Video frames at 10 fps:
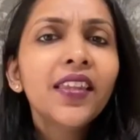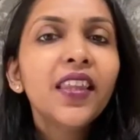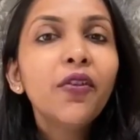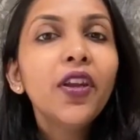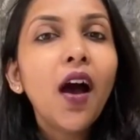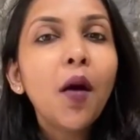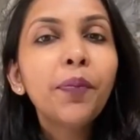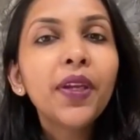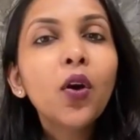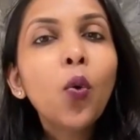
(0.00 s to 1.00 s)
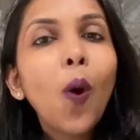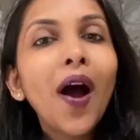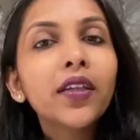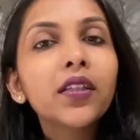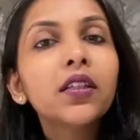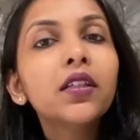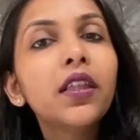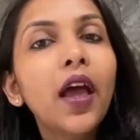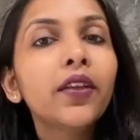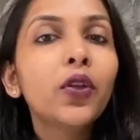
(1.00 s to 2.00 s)
They will appear quieter
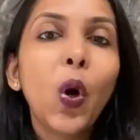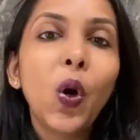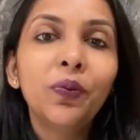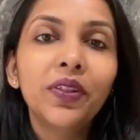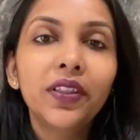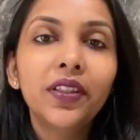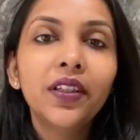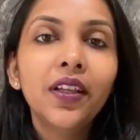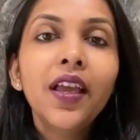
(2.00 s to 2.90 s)
than normal.